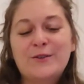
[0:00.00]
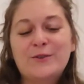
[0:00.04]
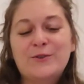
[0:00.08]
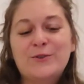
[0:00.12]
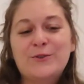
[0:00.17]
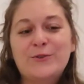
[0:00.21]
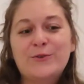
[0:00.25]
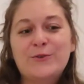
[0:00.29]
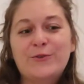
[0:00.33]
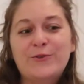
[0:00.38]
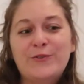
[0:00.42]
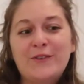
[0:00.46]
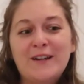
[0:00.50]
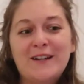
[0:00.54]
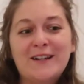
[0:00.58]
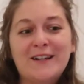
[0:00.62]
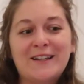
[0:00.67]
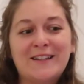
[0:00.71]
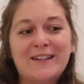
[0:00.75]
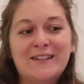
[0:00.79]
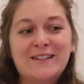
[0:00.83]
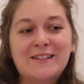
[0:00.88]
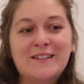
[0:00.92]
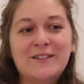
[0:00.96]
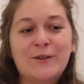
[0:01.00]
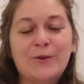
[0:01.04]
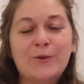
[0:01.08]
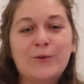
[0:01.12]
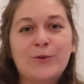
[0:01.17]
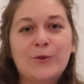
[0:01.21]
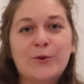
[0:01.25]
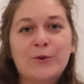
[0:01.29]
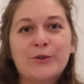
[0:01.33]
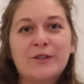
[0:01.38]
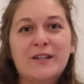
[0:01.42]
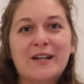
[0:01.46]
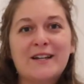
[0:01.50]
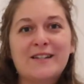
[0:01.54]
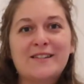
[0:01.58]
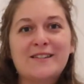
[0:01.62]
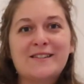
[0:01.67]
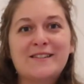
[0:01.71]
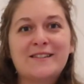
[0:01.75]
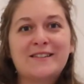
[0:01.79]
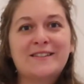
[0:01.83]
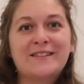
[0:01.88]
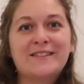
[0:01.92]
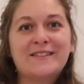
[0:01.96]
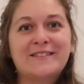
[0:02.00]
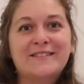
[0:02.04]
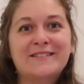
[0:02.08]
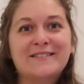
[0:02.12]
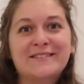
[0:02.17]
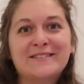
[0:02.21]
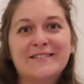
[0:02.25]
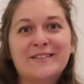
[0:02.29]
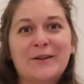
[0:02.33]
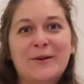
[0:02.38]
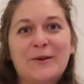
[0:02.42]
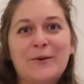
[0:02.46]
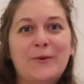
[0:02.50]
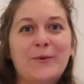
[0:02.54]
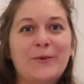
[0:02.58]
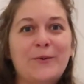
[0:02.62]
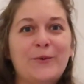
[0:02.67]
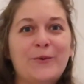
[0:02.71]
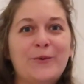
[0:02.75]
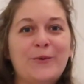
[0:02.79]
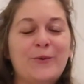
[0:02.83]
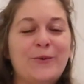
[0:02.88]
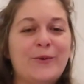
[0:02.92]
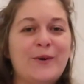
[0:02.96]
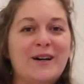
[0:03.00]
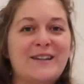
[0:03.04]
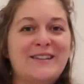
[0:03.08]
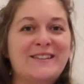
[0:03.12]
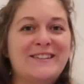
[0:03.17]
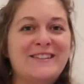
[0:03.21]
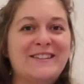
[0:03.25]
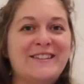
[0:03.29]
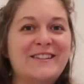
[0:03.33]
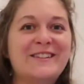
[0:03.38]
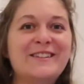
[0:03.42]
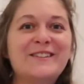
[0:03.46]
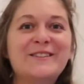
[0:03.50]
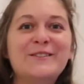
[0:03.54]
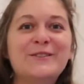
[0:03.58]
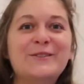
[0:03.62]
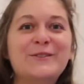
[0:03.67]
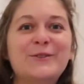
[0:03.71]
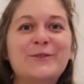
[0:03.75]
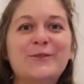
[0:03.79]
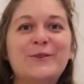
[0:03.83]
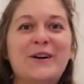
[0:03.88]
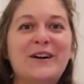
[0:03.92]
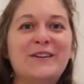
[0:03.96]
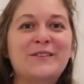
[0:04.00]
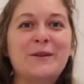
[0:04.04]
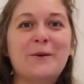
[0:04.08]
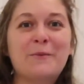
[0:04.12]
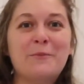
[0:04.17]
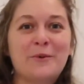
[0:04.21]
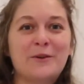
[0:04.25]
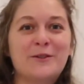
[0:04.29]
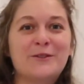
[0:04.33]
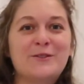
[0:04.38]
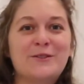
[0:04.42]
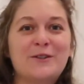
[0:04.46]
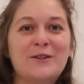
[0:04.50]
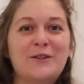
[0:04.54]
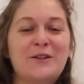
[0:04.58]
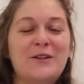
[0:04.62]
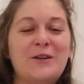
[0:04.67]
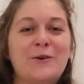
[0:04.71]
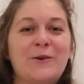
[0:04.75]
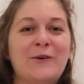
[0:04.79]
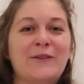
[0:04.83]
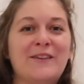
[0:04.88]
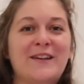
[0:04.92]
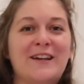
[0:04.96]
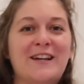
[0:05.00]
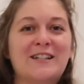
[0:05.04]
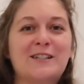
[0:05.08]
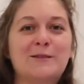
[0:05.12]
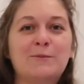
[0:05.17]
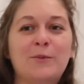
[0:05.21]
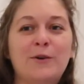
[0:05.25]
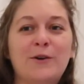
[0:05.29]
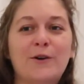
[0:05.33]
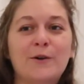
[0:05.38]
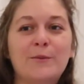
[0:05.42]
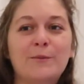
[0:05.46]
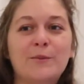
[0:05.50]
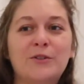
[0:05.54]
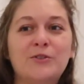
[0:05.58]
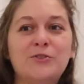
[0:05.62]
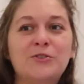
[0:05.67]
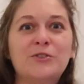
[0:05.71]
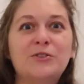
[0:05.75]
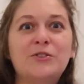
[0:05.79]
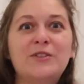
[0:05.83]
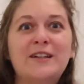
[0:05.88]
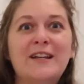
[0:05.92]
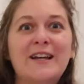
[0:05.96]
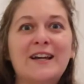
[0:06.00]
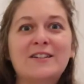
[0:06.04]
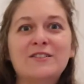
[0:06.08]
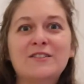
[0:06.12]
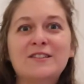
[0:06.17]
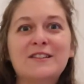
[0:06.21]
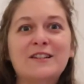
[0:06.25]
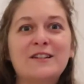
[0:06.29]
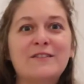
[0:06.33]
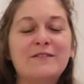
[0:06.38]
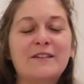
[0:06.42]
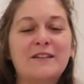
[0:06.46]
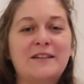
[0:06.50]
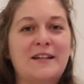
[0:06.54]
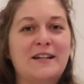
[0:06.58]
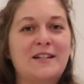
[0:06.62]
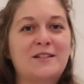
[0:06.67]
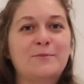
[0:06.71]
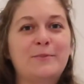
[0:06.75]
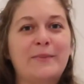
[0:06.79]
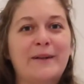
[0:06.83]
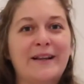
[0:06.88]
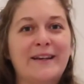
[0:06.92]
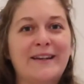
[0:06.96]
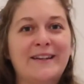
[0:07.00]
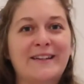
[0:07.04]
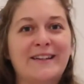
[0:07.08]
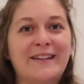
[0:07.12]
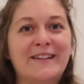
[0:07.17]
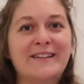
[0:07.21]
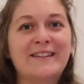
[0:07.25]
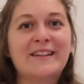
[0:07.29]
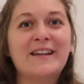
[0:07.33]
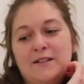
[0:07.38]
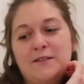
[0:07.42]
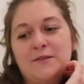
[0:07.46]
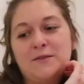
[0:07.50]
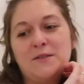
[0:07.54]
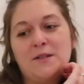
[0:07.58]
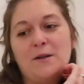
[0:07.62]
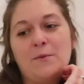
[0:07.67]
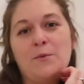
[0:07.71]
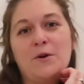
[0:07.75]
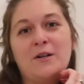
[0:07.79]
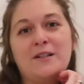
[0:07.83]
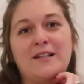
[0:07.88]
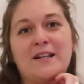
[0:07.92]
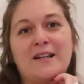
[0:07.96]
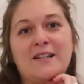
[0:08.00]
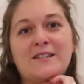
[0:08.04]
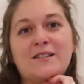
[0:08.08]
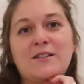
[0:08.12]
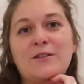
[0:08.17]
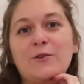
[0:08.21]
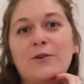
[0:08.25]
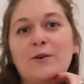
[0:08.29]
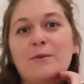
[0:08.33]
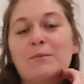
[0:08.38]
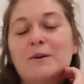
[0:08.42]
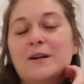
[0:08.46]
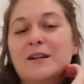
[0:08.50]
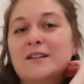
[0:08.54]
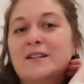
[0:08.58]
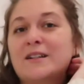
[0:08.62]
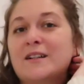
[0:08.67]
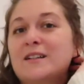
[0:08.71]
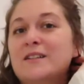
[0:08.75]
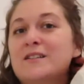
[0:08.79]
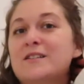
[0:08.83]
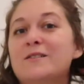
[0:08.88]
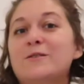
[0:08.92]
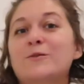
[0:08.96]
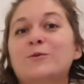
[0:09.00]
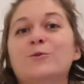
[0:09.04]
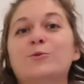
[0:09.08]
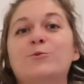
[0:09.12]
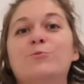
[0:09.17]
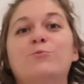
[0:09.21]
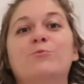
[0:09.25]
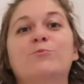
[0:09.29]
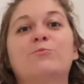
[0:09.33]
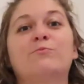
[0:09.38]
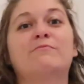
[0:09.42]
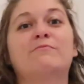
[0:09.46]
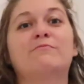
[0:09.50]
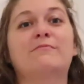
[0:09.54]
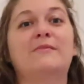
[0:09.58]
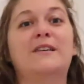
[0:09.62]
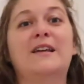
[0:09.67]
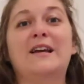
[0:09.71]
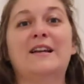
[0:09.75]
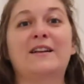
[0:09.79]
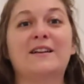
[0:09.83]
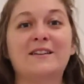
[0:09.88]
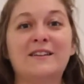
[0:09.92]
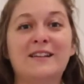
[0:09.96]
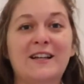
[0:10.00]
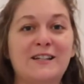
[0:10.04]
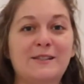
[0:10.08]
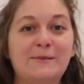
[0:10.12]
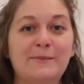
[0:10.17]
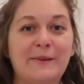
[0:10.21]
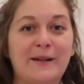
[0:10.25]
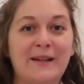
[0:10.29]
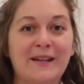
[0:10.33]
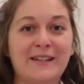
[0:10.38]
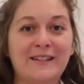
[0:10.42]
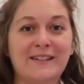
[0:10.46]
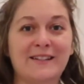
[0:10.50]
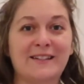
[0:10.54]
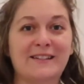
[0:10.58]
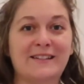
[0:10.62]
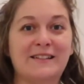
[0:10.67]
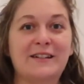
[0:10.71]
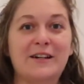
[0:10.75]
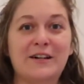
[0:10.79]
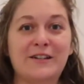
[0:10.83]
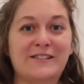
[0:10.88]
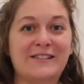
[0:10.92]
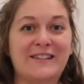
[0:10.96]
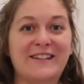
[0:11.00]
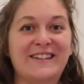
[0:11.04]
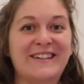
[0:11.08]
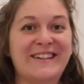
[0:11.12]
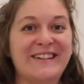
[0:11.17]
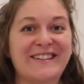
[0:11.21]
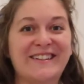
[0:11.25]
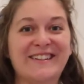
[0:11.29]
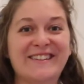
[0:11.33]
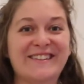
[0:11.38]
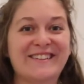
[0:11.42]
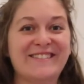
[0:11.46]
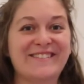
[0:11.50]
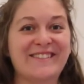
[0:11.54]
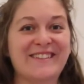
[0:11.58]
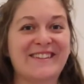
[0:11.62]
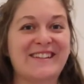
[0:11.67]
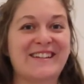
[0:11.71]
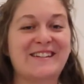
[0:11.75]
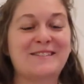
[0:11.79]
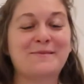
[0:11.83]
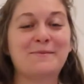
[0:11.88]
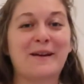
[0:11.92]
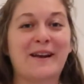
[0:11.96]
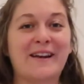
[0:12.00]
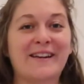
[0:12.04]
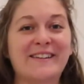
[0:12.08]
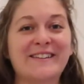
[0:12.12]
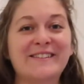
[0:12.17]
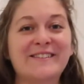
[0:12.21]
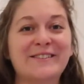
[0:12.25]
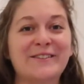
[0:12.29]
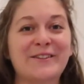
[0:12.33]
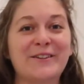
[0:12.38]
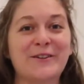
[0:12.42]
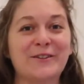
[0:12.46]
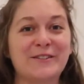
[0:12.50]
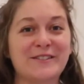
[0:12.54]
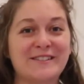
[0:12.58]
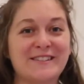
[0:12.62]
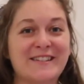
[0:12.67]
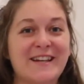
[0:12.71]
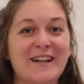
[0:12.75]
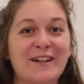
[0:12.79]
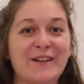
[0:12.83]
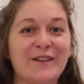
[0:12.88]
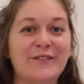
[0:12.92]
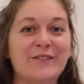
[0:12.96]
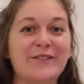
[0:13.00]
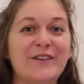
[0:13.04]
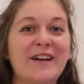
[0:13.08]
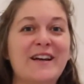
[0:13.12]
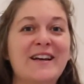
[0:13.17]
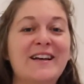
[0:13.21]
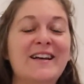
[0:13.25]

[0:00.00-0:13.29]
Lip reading: You feel it, you know that's what you want to pursue, you want to explore, but you cannot even explain it. If someone asks you about it, you cannot explain it because you cannot even explain it to yourself.